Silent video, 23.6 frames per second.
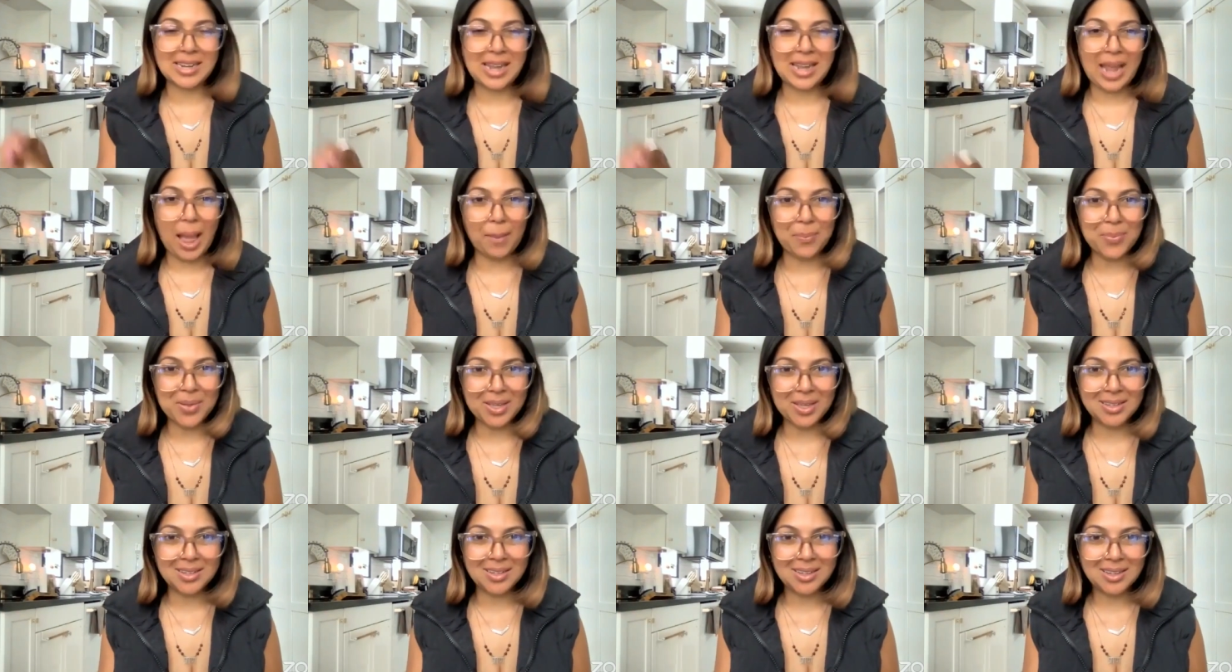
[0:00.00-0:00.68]
that
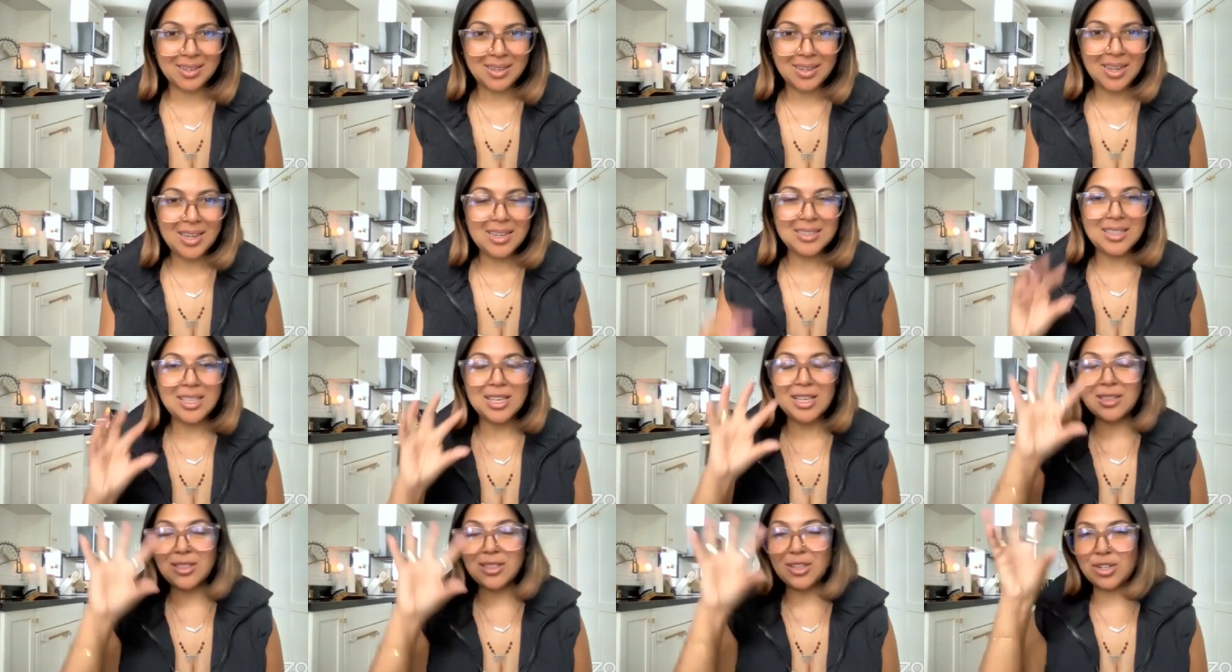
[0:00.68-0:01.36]
happen.
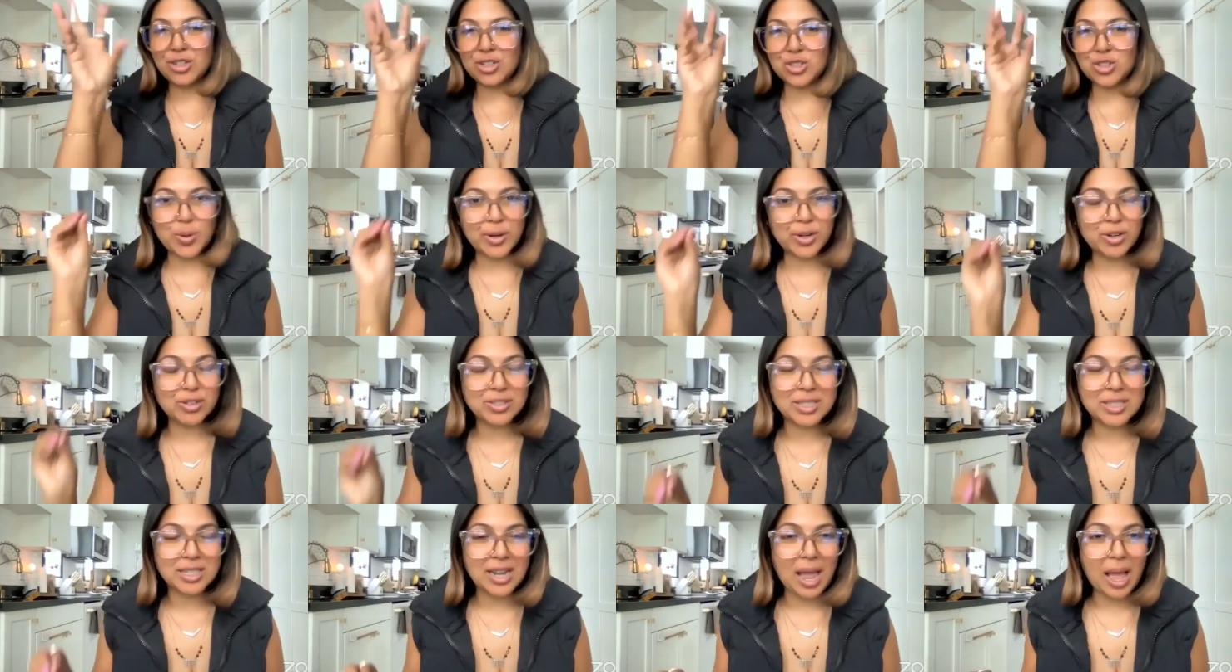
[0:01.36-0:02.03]
The little
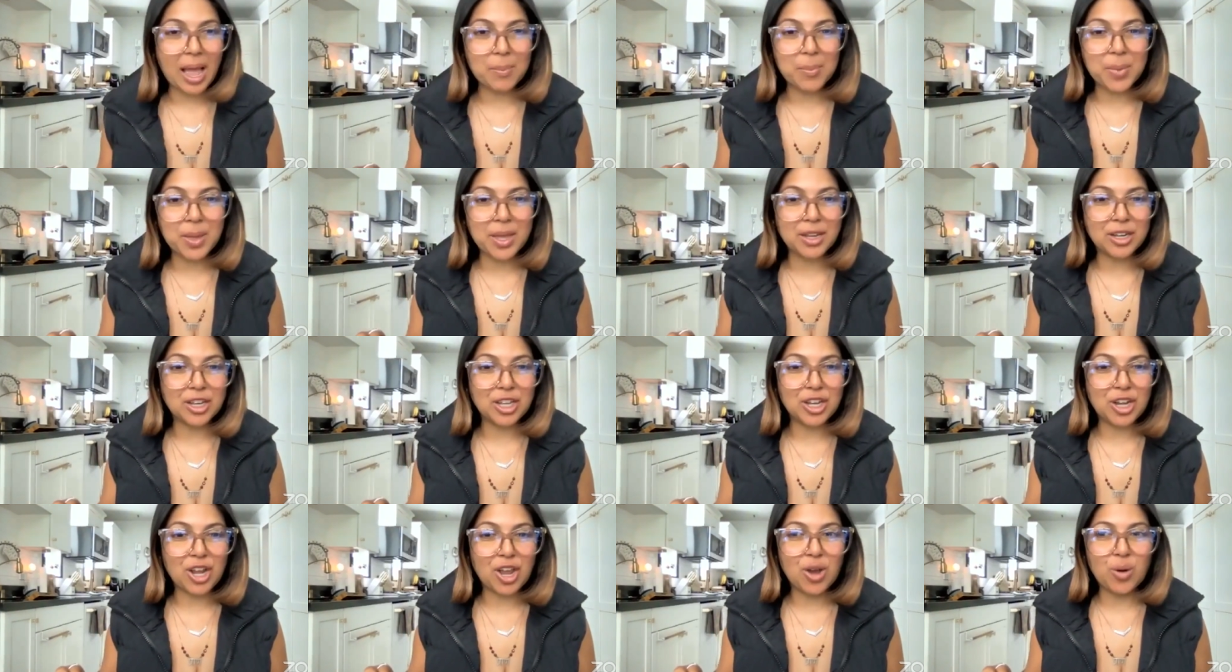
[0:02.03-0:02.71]
triggers that
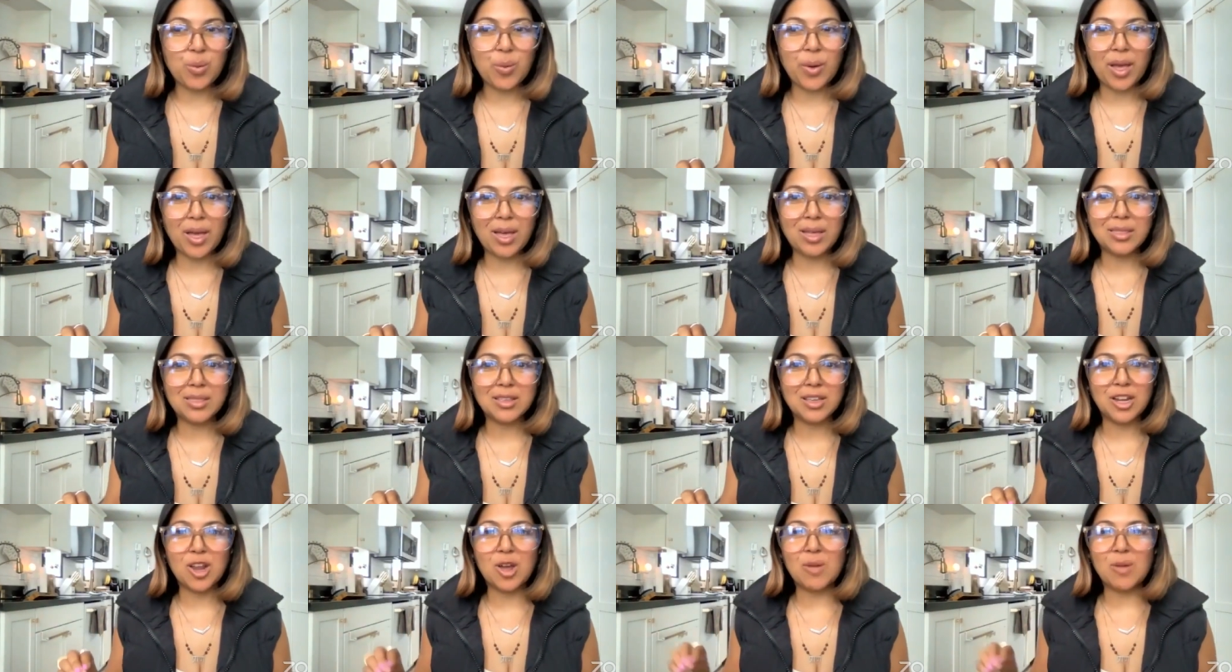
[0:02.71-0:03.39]
happen, you know,
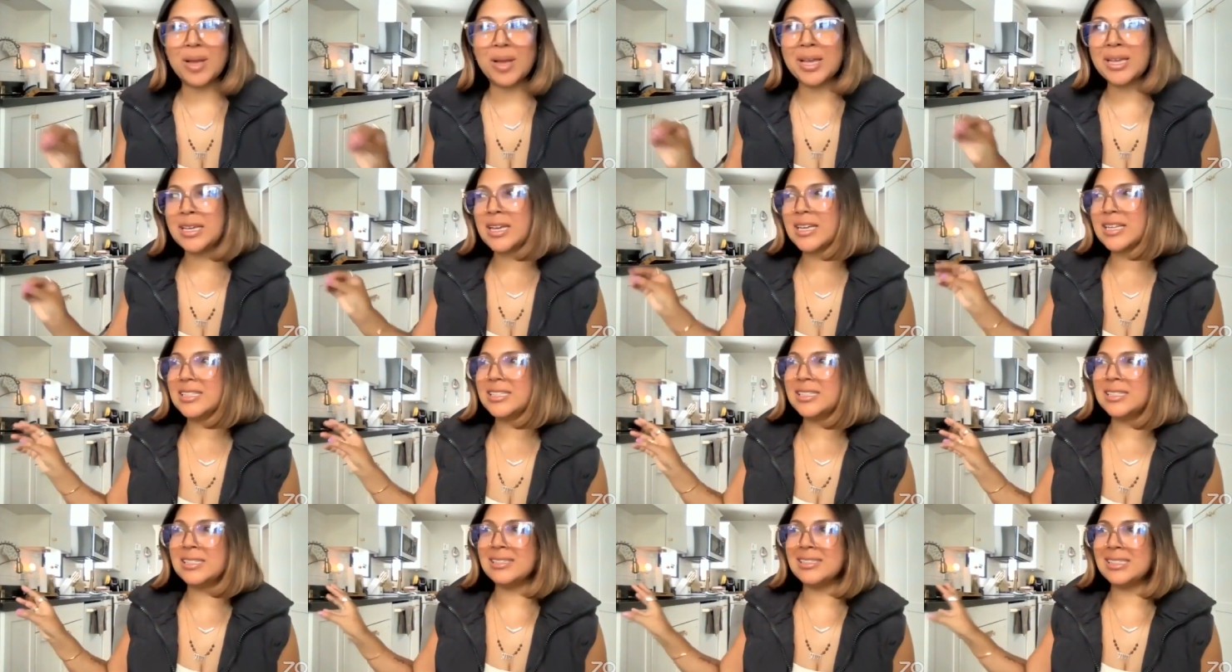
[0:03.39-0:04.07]
with, you know, my
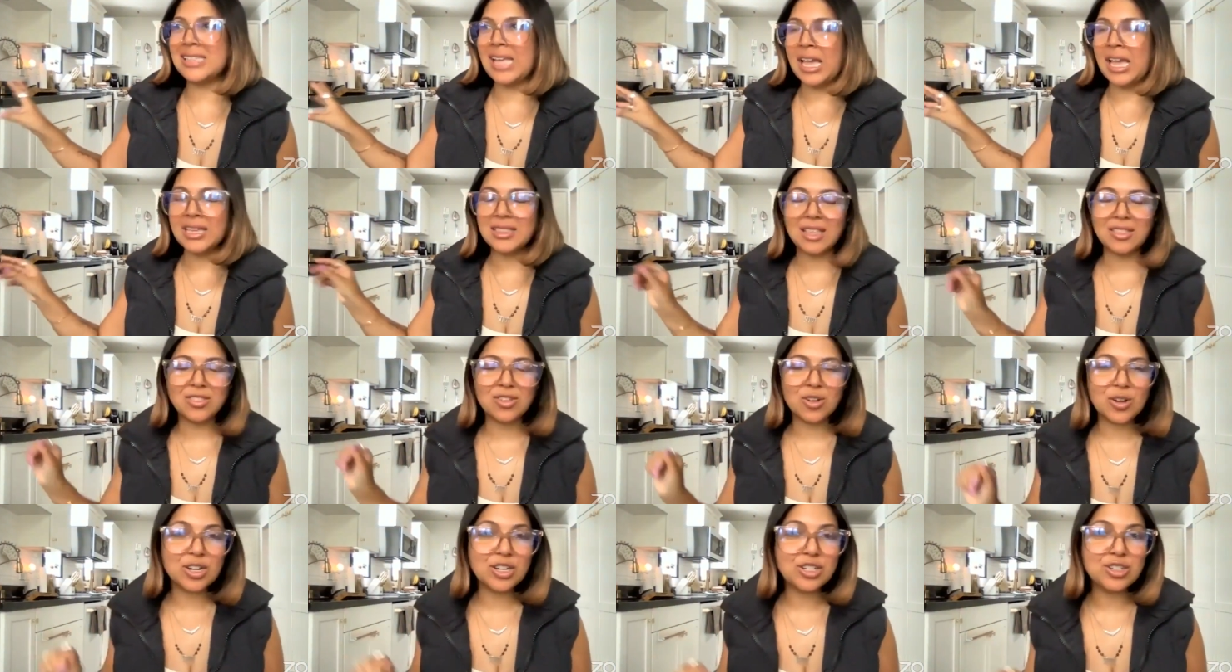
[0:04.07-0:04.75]
kids saying
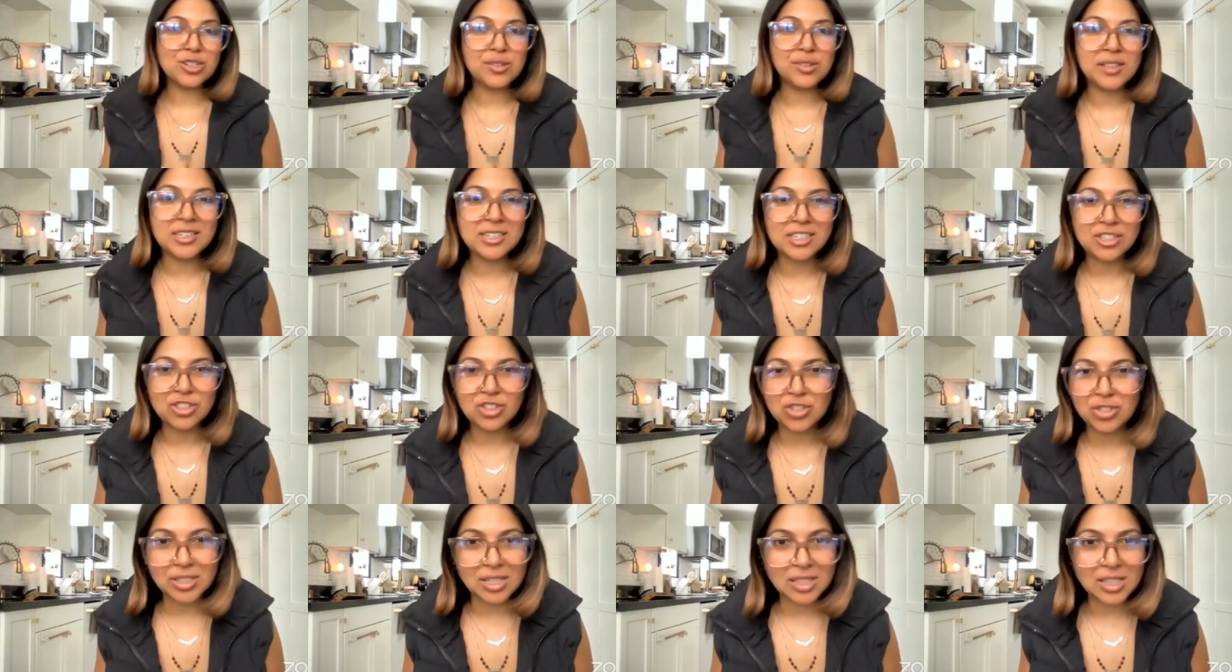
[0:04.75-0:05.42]
that they're going to do the
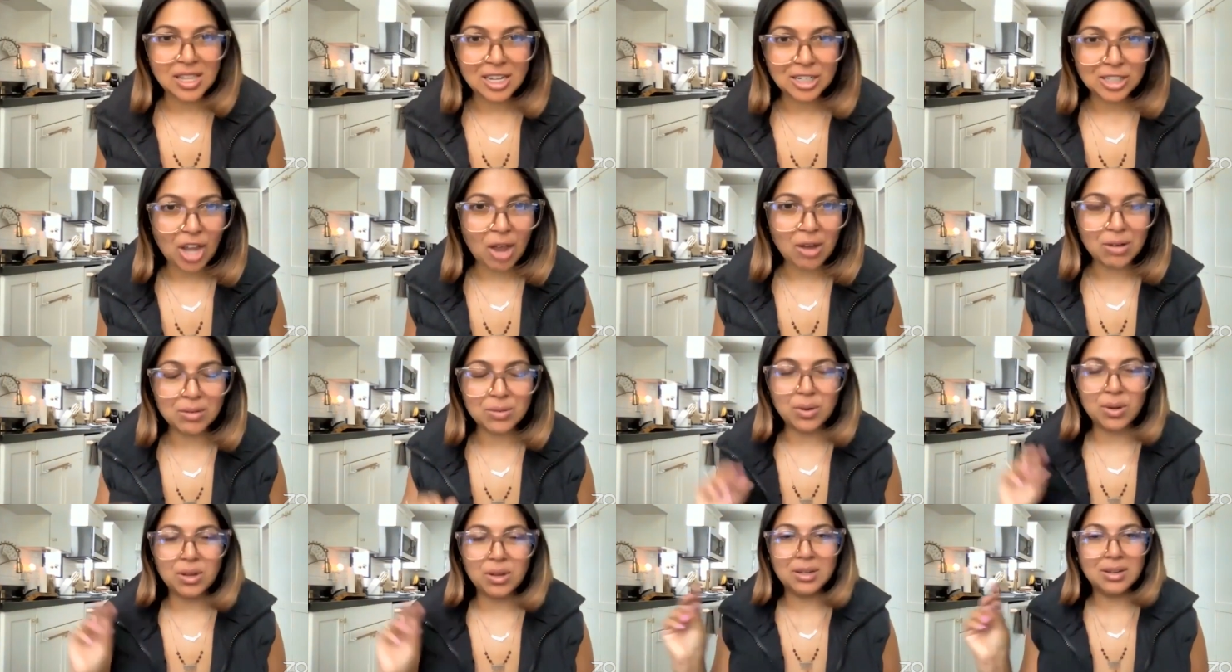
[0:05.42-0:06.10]
dishes and they
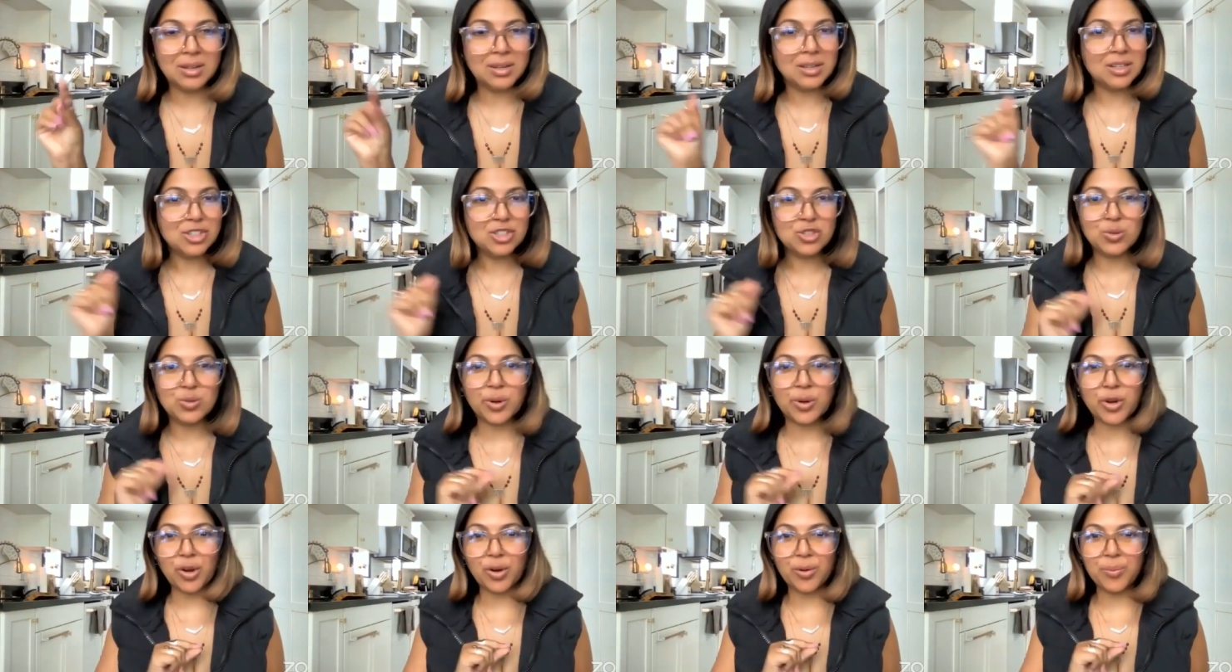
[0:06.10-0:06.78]
don't
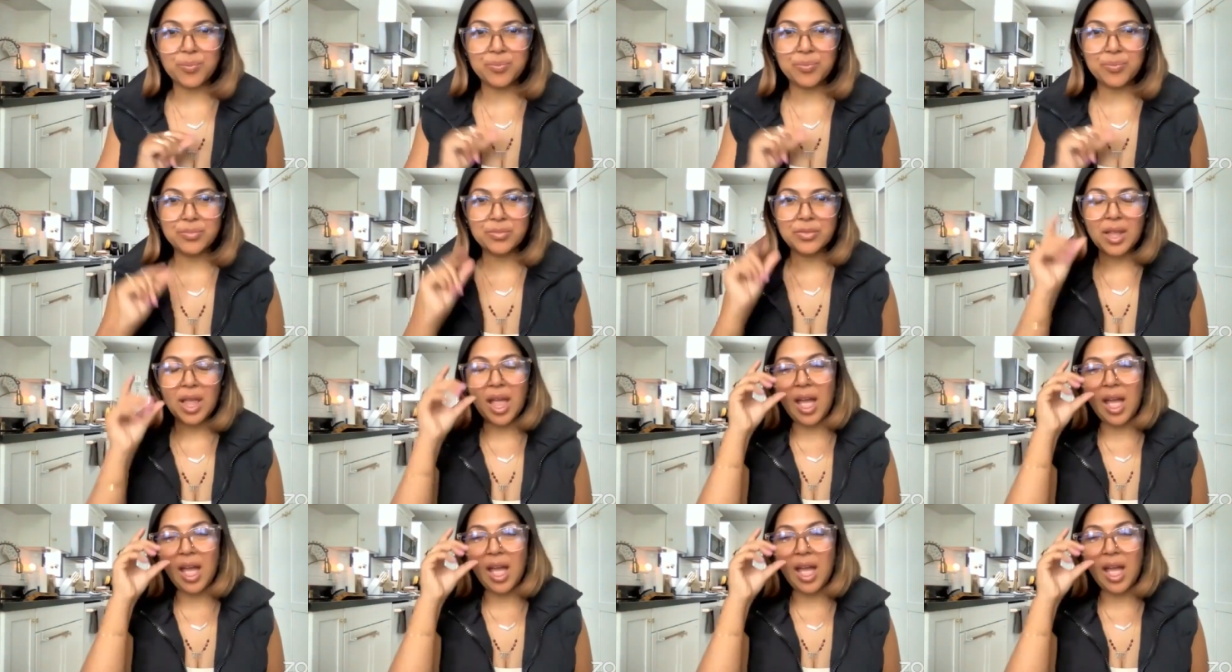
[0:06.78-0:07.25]
trigger.